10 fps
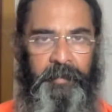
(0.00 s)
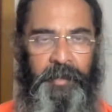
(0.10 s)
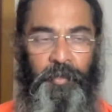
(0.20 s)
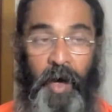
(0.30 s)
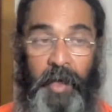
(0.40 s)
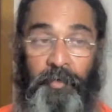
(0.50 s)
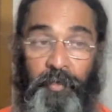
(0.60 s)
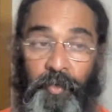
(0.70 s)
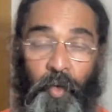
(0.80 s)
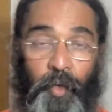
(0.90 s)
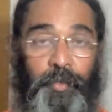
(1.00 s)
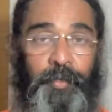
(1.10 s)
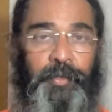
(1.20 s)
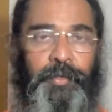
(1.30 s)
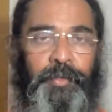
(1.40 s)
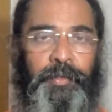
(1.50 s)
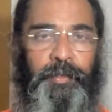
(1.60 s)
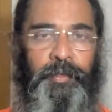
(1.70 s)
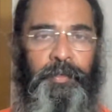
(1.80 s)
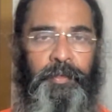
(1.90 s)
The one who knows
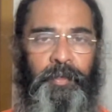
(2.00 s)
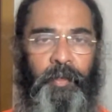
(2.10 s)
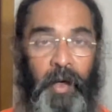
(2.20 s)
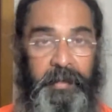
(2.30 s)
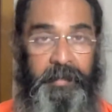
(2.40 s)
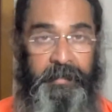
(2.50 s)
what